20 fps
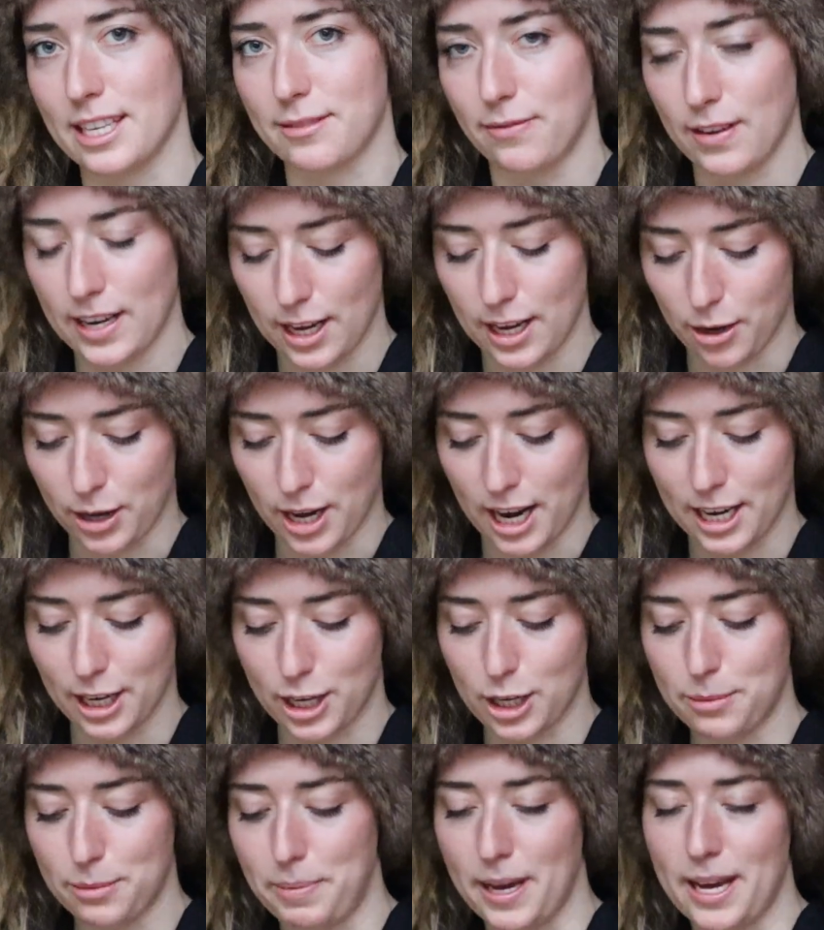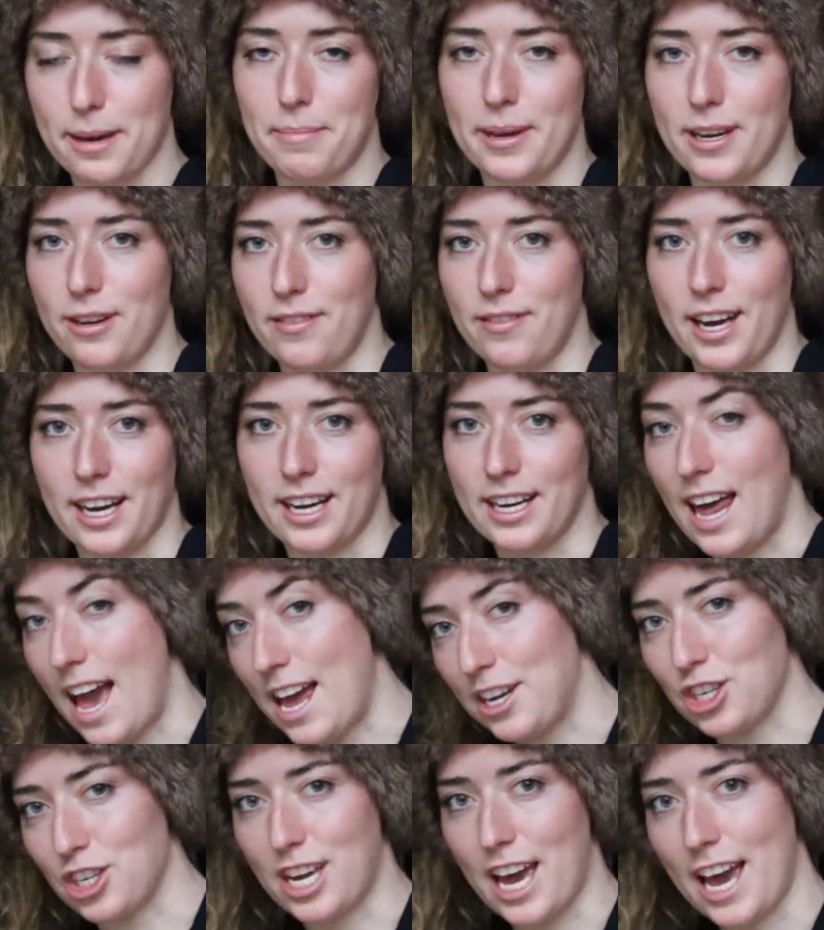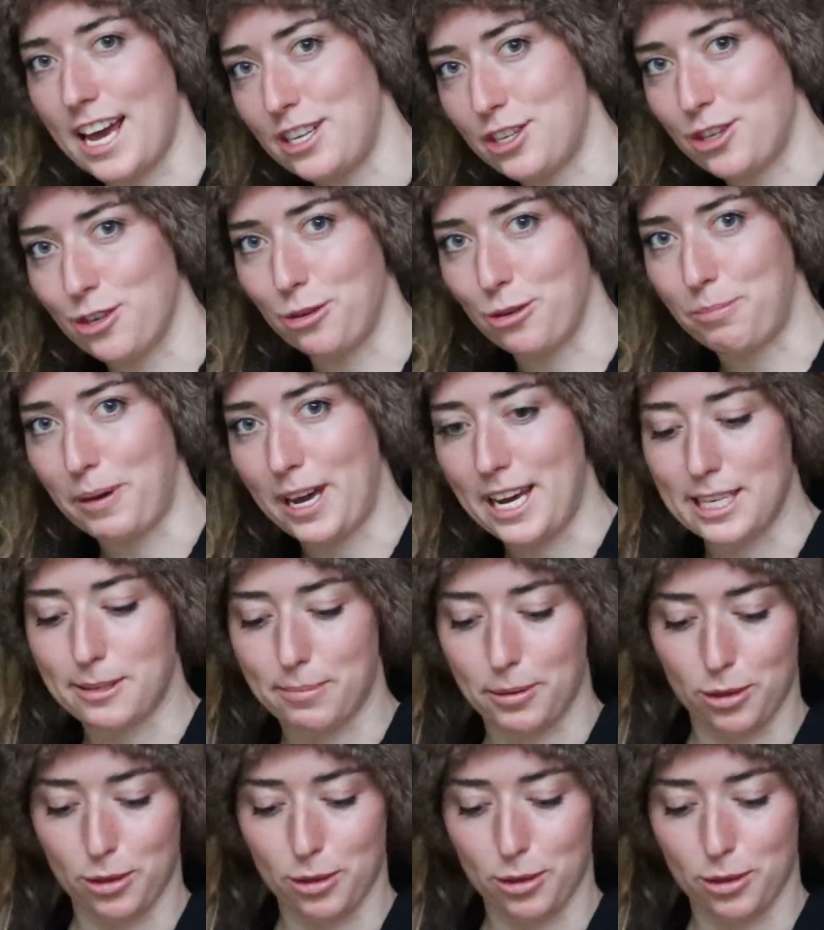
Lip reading: this video kind of could be a bit of like an educational piece,